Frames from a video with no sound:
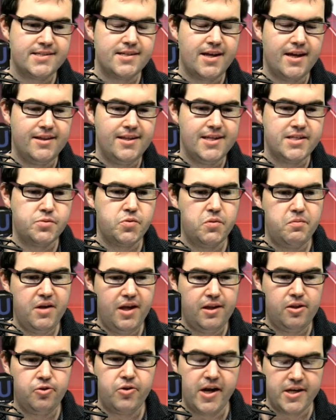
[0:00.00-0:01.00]
this would be a
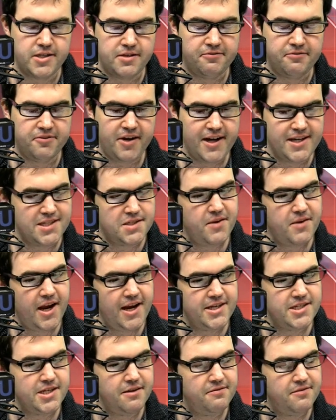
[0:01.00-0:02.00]
threat to free
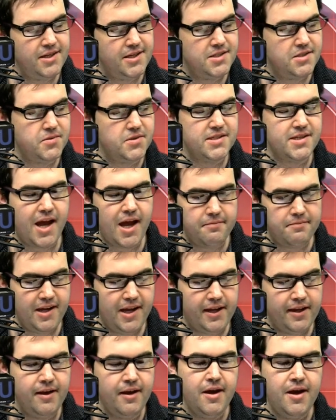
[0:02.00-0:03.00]
speech if this was
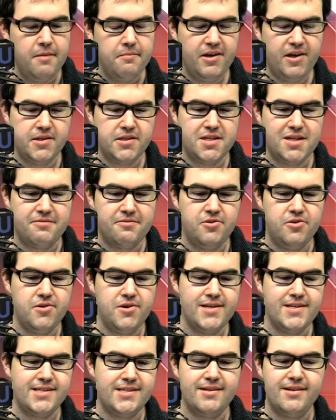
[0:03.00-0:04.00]
happening, because of
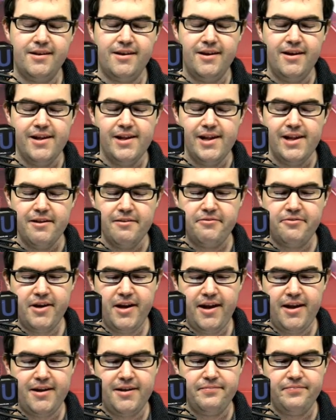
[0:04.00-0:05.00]
course, fr
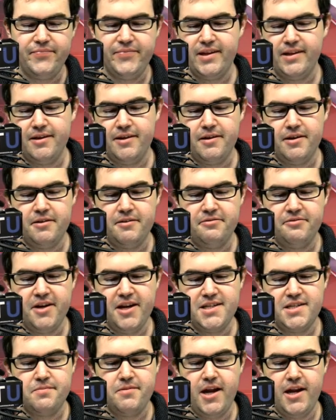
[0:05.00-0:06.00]
free
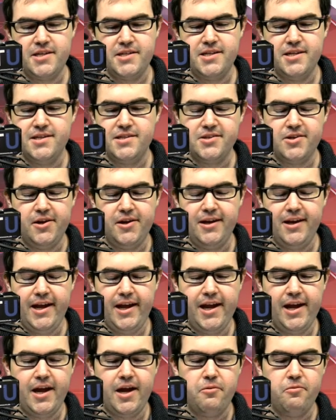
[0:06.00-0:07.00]
speech is
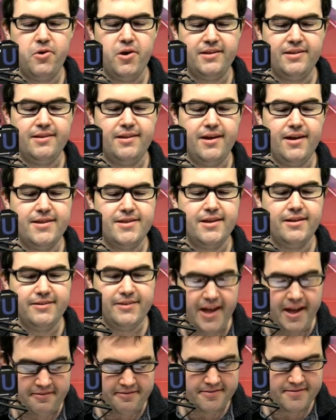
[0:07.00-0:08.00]
only what the, the
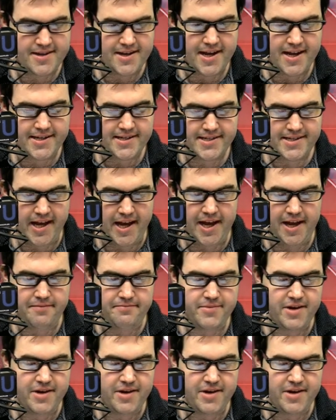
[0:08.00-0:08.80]
left uh, deem